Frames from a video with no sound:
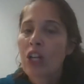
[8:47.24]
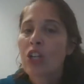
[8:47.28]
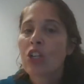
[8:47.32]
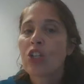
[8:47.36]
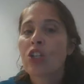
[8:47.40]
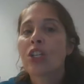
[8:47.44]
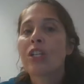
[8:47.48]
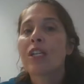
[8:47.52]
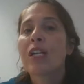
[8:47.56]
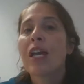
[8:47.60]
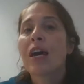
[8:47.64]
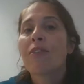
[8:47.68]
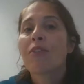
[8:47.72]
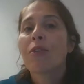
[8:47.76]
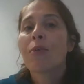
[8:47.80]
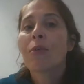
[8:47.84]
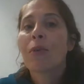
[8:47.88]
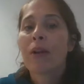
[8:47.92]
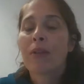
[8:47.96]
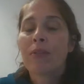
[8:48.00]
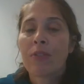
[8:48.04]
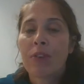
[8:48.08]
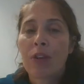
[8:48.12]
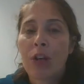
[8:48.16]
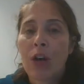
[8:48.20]
She never would
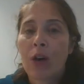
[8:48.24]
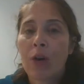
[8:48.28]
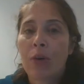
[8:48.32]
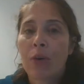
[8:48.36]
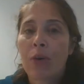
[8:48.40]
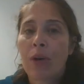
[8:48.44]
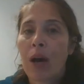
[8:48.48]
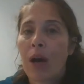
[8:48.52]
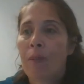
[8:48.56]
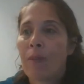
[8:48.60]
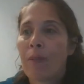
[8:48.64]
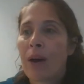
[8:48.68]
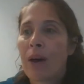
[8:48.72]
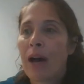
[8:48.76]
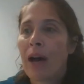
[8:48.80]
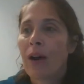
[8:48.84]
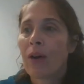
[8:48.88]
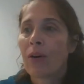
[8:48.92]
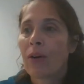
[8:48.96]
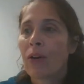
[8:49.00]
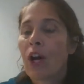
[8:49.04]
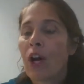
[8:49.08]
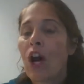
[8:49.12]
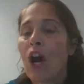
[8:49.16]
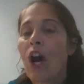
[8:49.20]
have known
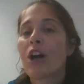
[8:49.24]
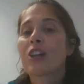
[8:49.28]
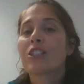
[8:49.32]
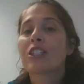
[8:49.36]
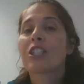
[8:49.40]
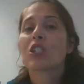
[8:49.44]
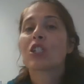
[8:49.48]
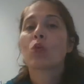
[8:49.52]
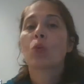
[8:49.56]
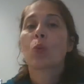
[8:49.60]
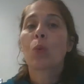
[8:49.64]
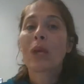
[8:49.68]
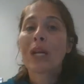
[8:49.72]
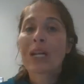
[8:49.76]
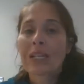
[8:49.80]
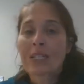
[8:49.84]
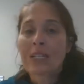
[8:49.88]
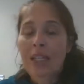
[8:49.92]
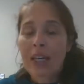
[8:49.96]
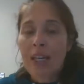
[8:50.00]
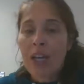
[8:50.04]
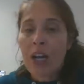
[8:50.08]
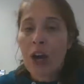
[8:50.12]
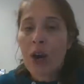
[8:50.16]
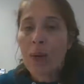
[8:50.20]
about a suite
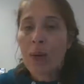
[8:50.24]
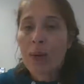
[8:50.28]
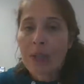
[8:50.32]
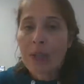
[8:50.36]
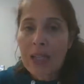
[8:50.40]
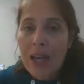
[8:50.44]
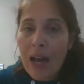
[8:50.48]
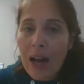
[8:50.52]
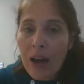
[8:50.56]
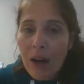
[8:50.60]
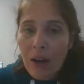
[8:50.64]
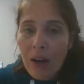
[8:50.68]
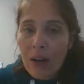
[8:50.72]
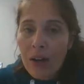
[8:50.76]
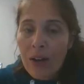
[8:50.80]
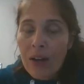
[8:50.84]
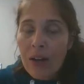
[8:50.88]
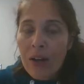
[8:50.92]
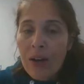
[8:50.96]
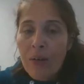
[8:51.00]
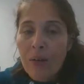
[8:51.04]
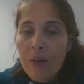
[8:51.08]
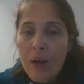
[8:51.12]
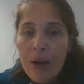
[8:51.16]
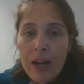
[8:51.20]
in a hotel,
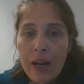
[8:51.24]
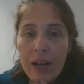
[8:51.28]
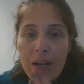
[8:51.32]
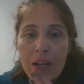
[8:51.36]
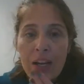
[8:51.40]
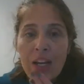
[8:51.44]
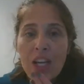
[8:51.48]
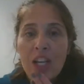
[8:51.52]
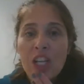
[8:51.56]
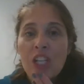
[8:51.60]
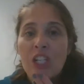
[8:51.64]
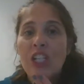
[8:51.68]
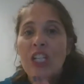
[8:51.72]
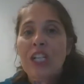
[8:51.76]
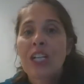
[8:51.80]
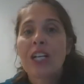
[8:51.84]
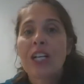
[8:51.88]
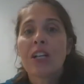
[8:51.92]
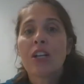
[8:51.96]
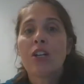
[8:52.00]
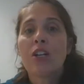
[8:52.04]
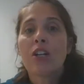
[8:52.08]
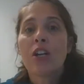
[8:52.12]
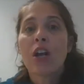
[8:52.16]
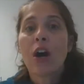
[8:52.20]
right? She
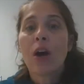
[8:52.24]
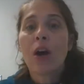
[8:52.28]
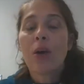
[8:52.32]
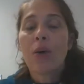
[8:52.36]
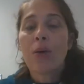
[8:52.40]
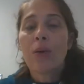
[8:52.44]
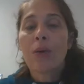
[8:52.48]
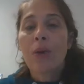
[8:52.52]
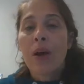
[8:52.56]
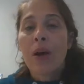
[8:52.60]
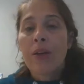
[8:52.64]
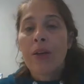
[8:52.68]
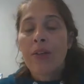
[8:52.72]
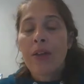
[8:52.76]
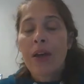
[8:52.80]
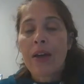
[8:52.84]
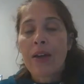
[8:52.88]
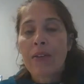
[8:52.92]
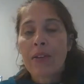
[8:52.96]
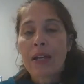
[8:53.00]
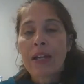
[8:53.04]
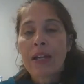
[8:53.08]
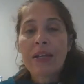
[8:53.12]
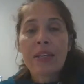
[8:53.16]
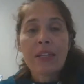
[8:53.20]
didn't know that
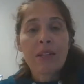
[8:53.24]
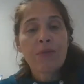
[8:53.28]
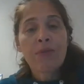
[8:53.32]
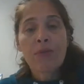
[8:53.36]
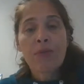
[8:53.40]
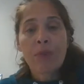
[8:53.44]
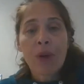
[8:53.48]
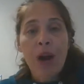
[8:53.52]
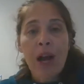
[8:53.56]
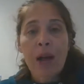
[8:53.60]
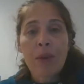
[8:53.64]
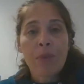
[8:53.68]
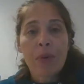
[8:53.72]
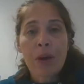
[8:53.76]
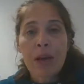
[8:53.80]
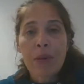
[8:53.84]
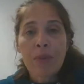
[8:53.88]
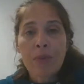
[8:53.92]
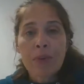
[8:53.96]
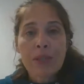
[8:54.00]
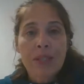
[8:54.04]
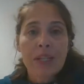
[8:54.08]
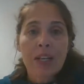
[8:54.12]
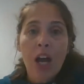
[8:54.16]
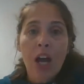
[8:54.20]
Indian fry bread
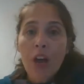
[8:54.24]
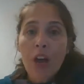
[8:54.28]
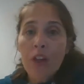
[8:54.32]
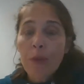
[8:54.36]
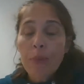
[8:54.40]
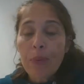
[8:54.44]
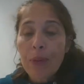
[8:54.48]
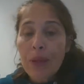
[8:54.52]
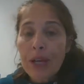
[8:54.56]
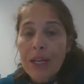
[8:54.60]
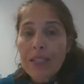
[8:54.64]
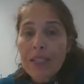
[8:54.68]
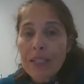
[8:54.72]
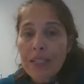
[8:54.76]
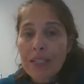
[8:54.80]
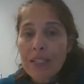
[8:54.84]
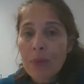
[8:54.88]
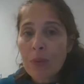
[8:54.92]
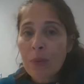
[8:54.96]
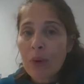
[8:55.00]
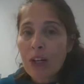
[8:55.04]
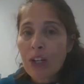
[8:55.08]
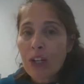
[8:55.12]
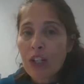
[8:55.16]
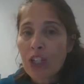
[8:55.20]
was in other places than
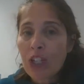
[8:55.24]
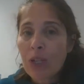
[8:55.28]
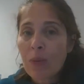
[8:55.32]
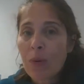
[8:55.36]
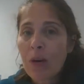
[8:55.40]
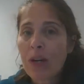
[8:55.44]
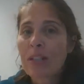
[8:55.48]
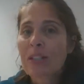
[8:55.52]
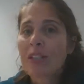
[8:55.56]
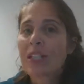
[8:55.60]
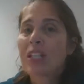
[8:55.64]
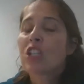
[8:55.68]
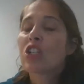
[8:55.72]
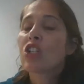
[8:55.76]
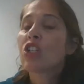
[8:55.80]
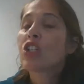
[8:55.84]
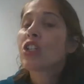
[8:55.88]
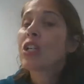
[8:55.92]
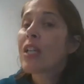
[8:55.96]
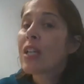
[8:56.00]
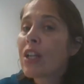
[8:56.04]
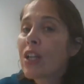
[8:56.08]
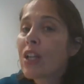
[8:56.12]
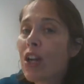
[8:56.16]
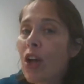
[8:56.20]
where she was. She
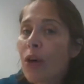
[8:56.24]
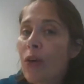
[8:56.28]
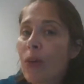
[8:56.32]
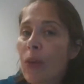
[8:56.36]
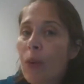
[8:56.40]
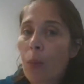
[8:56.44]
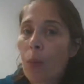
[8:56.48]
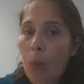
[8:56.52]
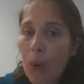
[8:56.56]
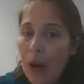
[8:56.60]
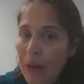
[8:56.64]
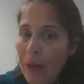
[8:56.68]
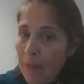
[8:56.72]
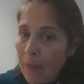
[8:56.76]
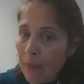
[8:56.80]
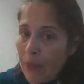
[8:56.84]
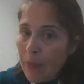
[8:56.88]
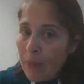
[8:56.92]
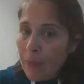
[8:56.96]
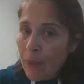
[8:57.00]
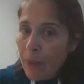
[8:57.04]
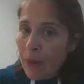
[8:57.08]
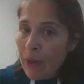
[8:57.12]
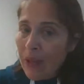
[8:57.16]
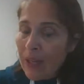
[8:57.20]
didn't know that white
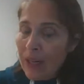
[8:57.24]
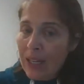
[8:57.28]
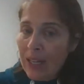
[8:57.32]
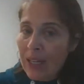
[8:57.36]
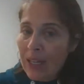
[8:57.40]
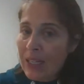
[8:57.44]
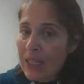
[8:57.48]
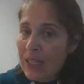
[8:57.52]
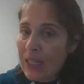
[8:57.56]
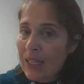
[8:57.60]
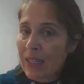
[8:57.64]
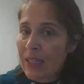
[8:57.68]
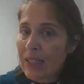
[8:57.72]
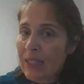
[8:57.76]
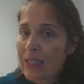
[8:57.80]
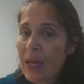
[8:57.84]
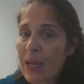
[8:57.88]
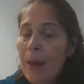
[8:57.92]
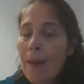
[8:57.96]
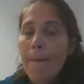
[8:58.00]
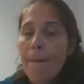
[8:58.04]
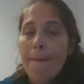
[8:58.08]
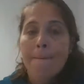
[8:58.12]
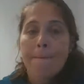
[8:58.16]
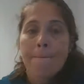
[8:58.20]
people and Indians
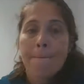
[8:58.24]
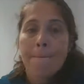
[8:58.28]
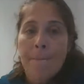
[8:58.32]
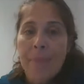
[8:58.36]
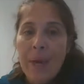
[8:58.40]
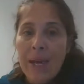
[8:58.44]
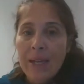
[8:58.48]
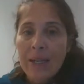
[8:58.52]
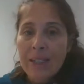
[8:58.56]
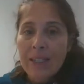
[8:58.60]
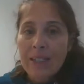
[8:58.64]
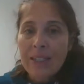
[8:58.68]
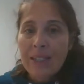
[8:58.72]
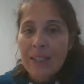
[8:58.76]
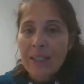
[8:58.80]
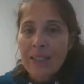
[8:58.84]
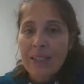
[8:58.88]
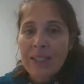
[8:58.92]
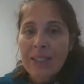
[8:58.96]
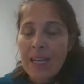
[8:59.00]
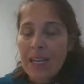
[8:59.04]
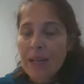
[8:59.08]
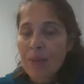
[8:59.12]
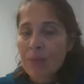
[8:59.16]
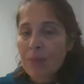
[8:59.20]
mixed in the
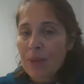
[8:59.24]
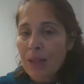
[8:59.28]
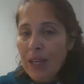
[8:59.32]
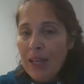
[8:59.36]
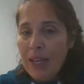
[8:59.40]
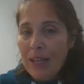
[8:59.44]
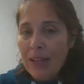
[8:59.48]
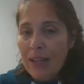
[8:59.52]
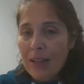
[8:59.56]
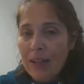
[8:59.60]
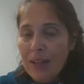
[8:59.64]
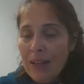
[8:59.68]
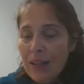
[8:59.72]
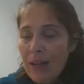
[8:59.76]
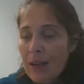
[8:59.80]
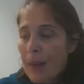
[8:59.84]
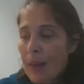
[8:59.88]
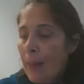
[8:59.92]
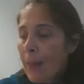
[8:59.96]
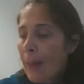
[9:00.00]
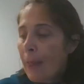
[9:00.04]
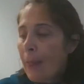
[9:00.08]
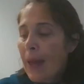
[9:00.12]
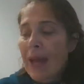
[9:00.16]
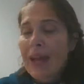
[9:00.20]
same land
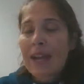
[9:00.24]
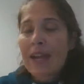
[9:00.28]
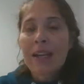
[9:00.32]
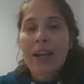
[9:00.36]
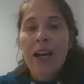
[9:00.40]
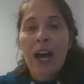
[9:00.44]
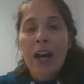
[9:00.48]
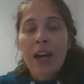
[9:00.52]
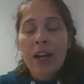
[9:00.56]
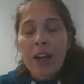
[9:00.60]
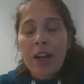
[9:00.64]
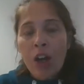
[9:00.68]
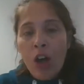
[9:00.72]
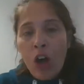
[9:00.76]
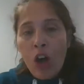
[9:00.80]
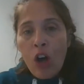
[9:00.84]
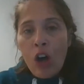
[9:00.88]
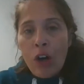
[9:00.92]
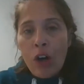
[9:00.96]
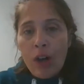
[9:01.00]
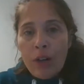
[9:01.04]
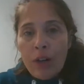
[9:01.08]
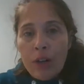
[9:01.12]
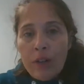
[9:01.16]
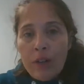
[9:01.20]
and got
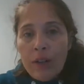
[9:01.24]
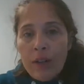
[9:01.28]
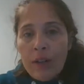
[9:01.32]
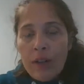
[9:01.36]
along.